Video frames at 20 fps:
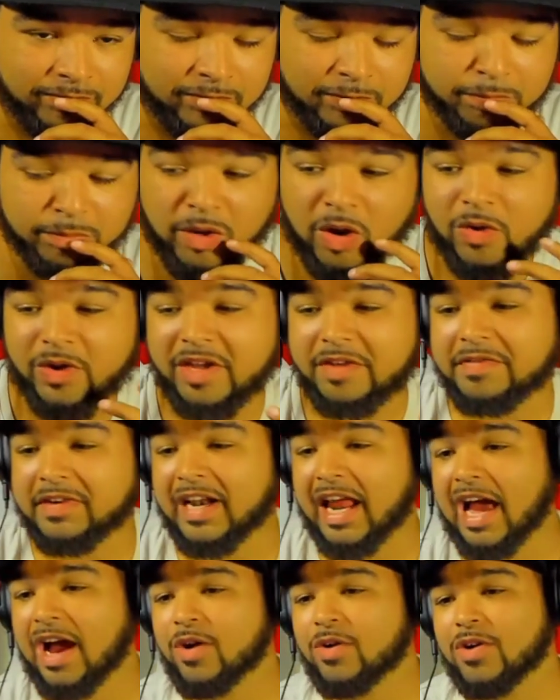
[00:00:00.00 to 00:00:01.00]
Bro, even
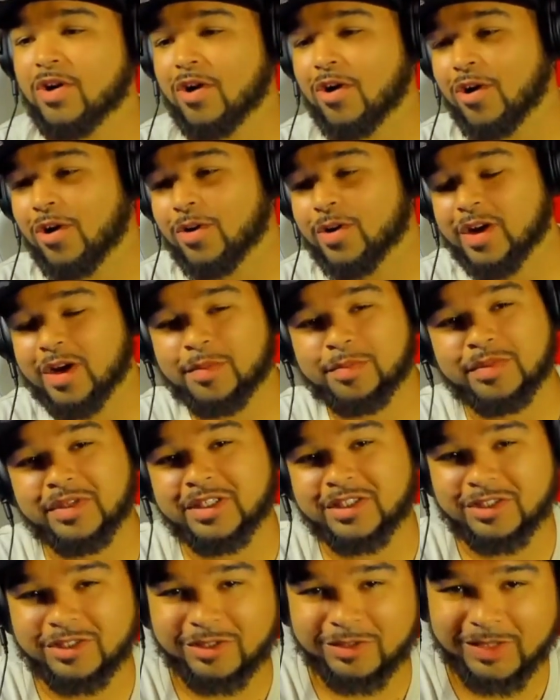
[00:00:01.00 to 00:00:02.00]
alcohol
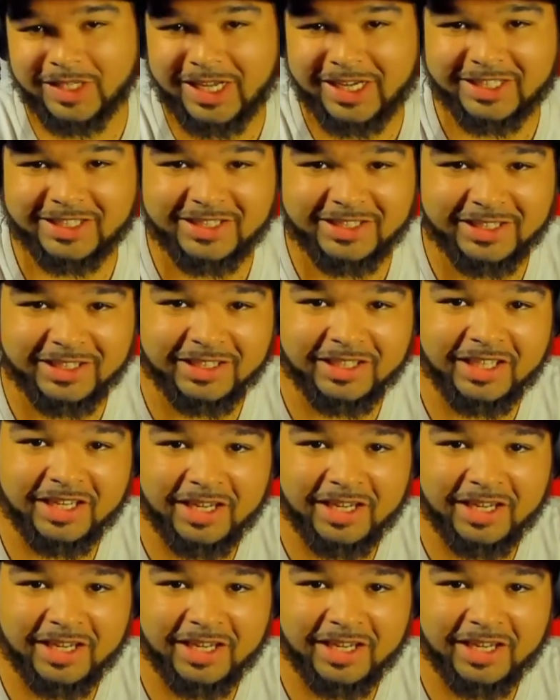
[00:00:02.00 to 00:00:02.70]
companies do that shit.